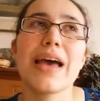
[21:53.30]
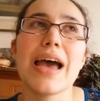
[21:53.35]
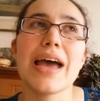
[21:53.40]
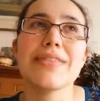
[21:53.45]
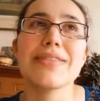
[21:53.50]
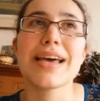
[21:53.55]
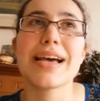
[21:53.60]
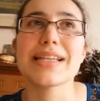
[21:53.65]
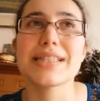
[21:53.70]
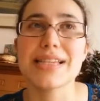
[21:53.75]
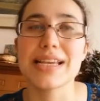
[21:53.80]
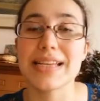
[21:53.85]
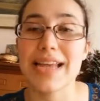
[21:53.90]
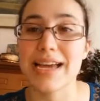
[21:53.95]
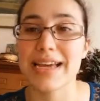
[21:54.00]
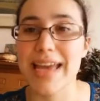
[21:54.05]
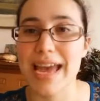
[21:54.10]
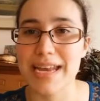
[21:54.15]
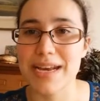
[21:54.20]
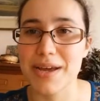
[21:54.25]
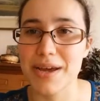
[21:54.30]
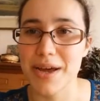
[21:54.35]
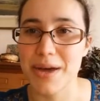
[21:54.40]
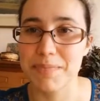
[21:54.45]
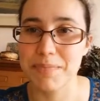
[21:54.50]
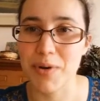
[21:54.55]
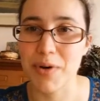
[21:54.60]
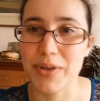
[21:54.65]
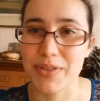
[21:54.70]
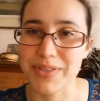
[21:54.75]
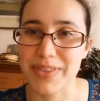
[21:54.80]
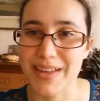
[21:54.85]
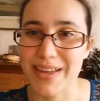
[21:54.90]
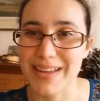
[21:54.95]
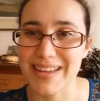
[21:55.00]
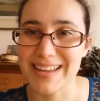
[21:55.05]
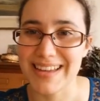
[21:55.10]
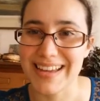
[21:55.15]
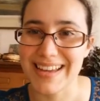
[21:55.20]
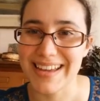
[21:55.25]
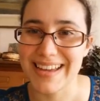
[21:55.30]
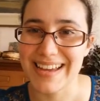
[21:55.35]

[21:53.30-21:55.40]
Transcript: and that's again a, point that